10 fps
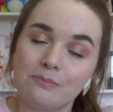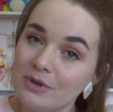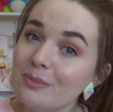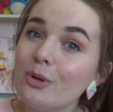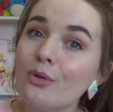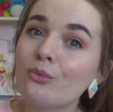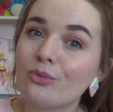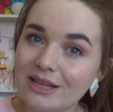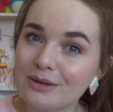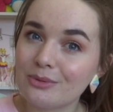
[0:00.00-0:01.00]
People
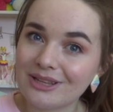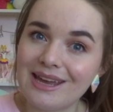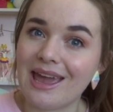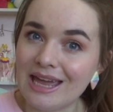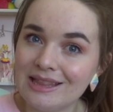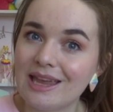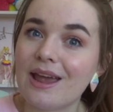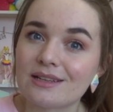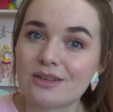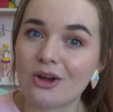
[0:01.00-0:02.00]
really hate the
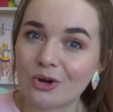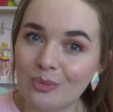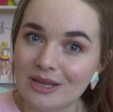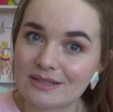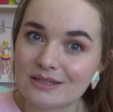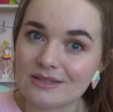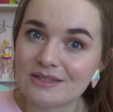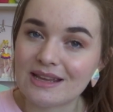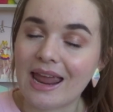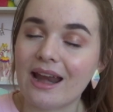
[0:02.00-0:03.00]
hexagonal
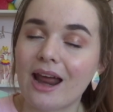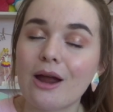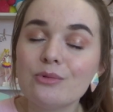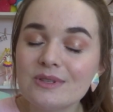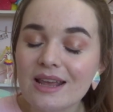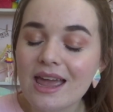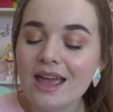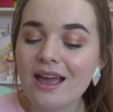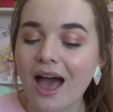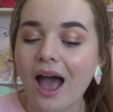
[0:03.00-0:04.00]
bases, and I will
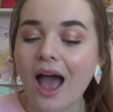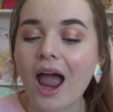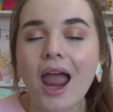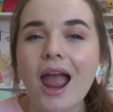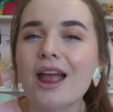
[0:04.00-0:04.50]
say I